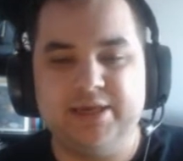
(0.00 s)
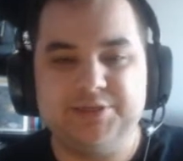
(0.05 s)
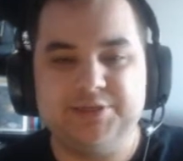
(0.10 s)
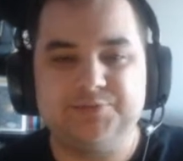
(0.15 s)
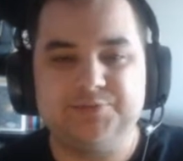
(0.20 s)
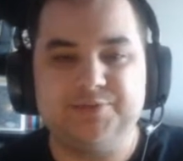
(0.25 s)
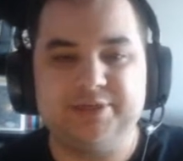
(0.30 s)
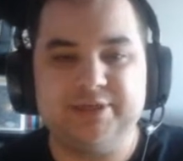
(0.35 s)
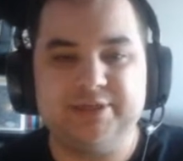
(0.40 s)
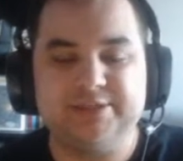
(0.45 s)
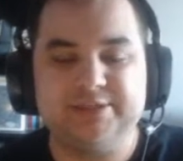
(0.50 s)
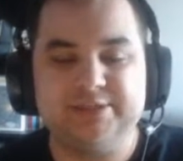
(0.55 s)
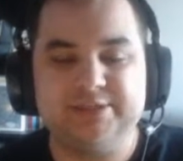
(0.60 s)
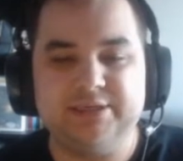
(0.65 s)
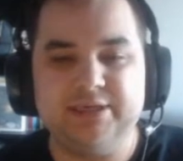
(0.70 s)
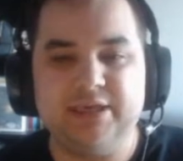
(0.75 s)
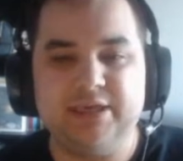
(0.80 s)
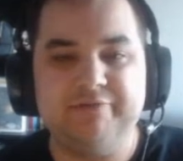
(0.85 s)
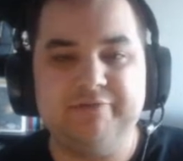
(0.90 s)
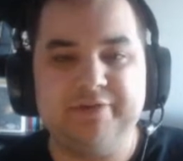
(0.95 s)
As we can
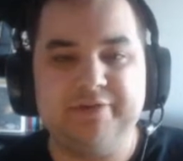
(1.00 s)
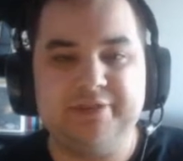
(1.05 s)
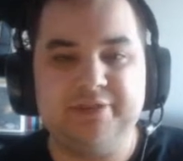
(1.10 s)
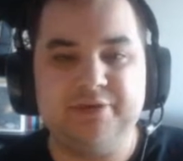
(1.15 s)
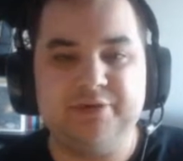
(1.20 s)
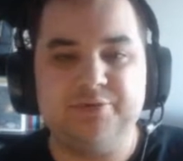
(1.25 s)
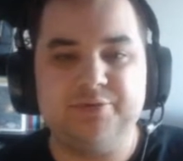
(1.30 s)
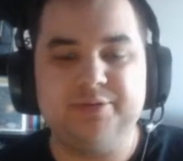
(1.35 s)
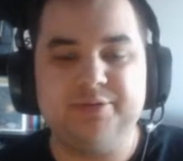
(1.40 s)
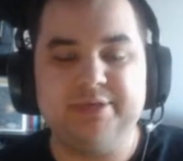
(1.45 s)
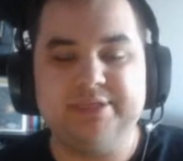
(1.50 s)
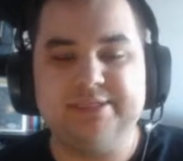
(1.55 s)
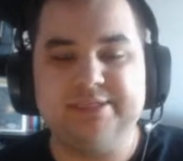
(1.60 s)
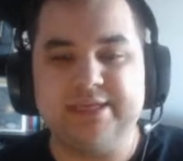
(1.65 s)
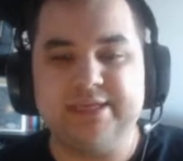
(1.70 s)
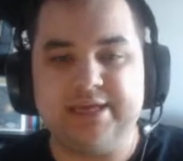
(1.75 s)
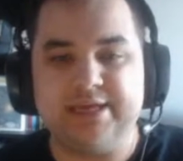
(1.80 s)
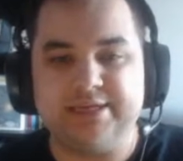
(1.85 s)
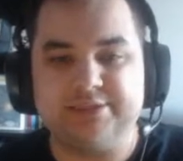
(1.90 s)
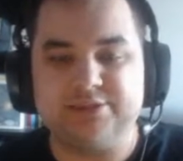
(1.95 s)
see, even though
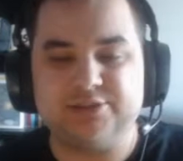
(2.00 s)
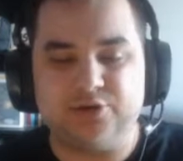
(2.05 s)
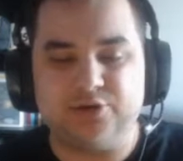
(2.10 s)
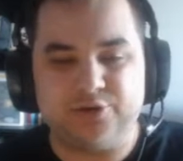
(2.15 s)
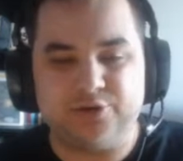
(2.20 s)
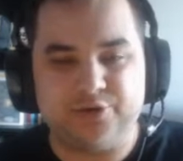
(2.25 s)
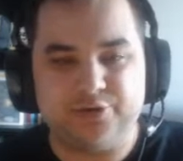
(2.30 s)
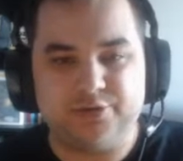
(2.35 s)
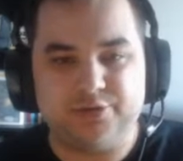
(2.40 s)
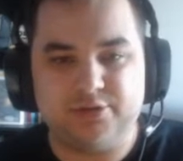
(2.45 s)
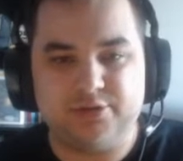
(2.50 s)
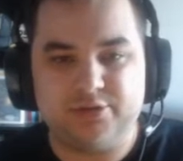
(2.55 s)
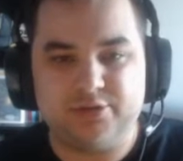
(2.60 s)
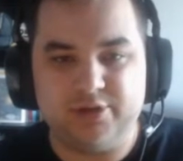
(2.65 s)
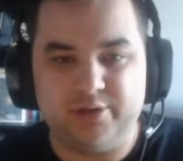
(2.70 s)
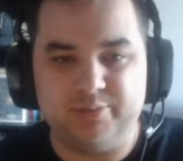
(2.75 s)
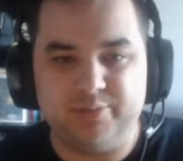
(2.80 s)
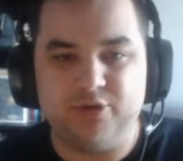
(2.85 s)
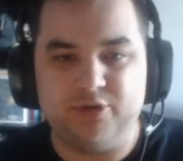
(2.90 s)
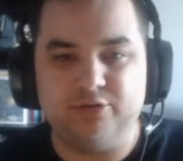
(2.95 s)
these stats are
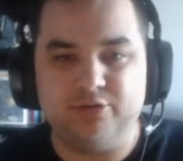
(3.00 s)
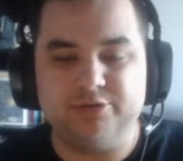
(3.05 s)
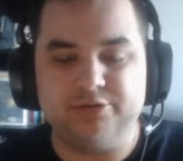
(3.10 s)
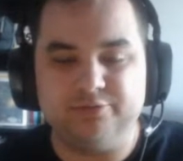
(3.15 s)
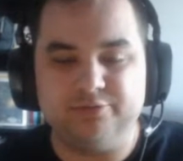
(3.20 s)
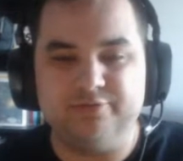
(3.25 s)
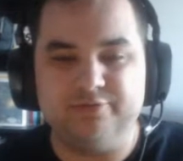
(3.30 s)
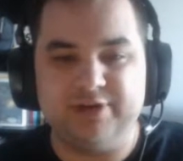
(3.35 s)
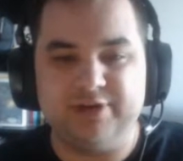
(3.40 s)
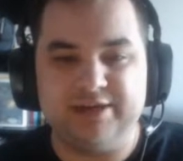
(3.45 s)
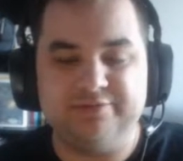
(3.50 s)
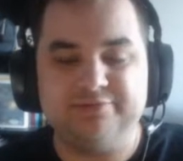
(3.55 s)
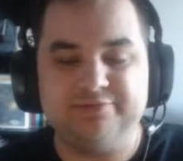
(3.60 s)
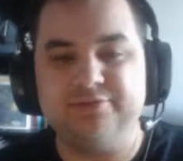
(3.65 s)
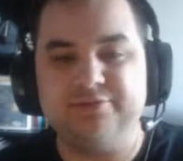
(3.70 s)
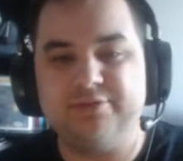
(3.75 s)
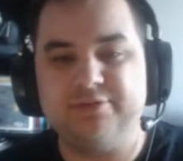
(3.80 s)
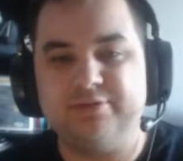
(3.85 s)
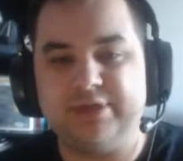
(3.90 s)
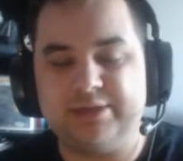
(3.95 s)
double, so 5
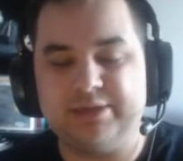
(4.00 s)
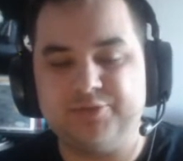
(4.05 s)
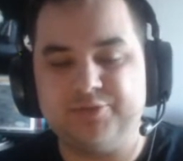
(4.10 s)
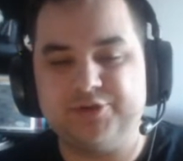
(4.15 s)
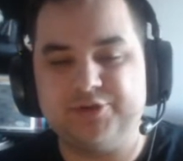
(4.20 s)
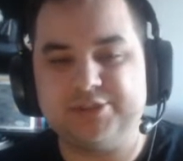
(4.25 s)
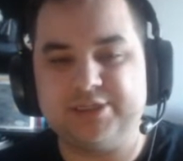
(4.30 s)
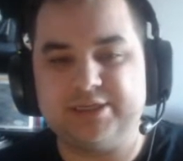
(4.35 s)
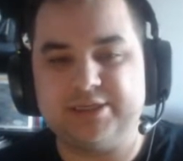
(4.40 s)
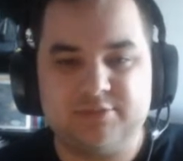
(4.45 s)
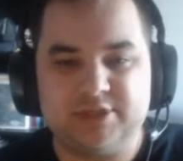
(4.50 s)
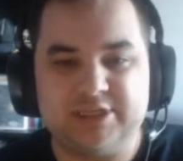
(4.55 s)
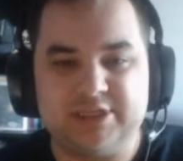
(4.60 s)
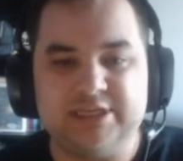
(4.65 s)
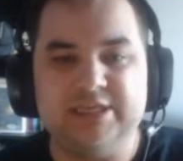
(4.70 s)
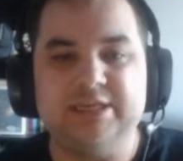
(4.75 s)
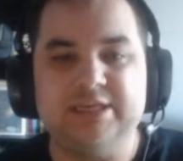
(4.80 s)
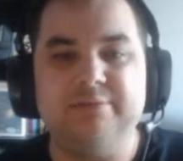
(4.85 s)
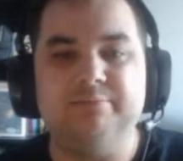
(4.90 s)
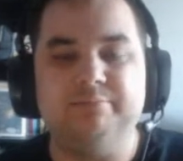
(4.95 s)
to 10%,
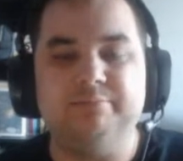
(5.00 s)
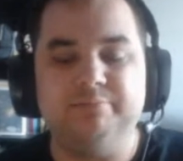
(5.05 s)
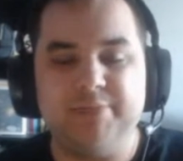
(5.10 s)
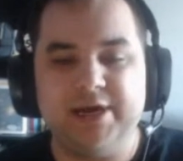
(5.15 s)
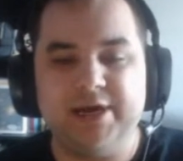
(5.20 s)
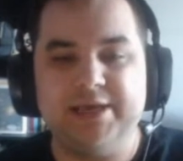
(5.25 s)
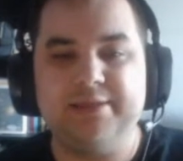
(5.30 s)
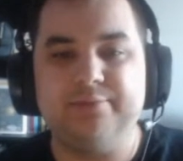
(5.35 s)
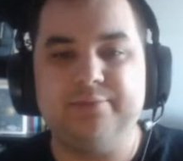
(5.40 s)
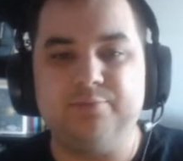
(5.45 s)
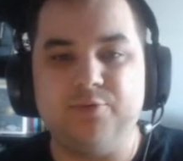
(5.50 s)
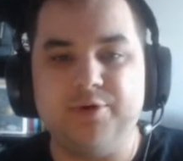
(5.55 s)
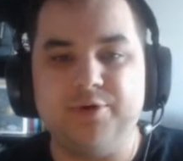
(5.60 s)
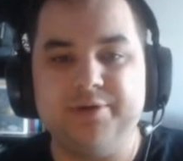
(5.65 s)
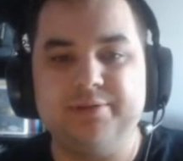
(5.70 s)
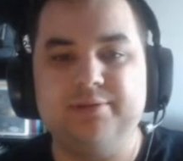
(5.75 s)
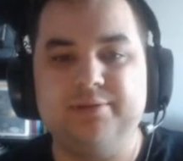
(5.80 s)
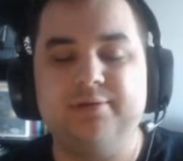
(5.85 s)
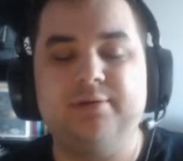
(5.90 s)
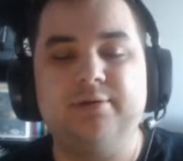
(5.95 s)
the might
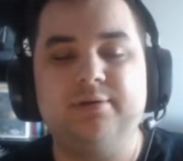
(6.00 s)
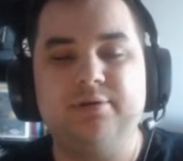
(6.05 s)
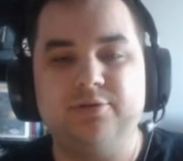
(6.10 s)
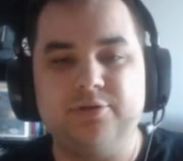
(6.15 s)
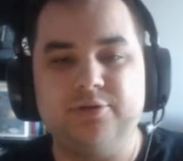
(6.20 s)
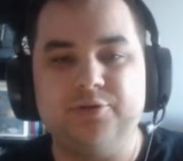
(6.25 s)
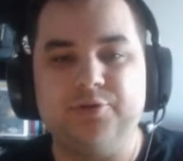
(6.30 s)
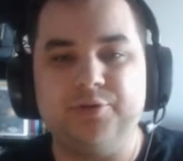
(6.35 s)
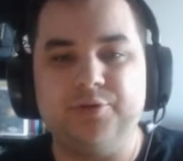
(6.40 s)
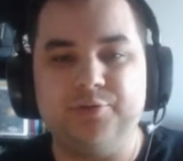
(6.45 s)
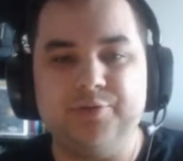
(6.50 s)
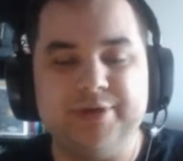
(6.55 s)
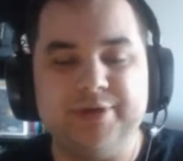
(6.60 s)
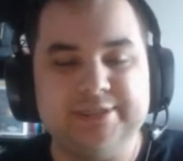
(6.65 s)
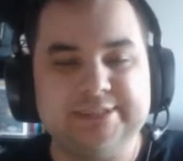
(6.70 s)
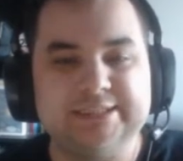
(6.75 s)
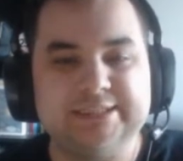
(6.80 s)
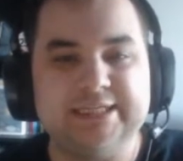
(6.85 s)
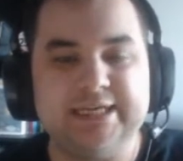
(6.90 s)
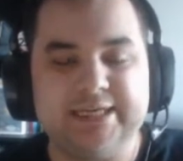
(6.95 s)
one clearly
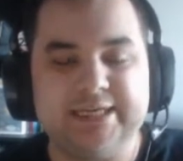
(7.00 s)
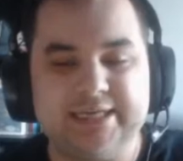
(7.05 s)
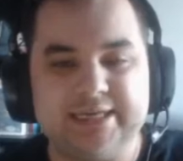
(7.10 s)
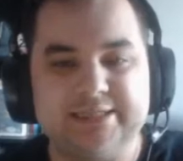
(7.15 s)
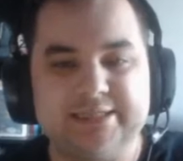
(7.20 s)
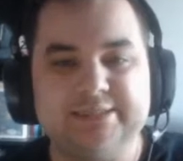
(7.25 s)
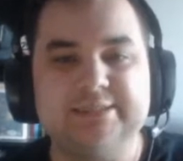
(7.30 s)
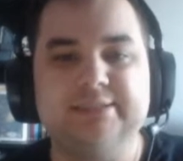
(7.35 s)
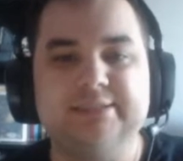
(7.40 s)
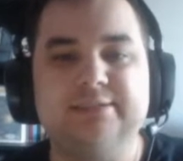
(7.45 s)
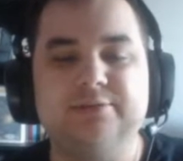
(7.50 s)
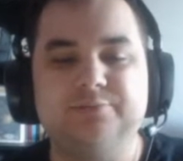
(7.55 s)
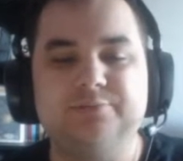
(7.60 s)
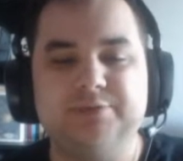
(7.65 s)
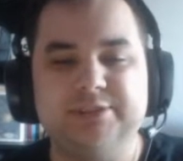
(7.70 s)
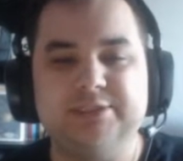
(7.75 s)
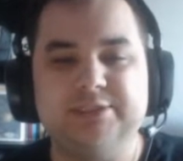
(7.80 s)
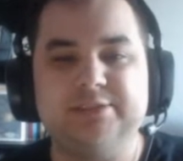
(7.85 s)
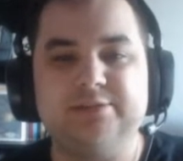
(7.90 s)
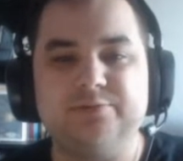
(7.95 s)
wins against the
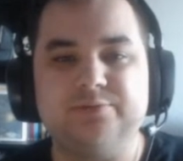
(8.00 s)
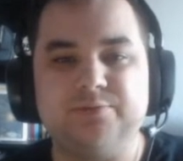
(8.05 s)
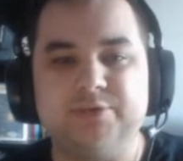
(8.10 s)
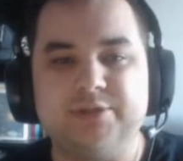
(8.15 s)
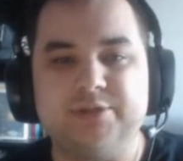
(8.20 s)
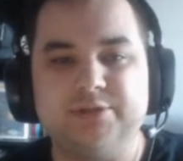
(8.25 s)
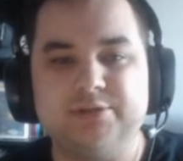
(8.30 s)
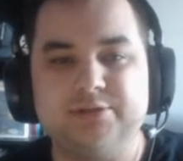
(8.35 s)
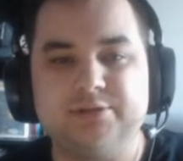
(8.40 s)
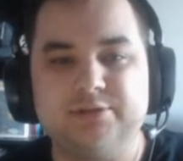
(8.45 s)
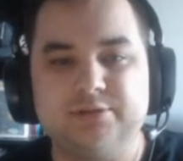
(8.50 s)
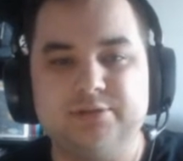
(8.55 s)
resistant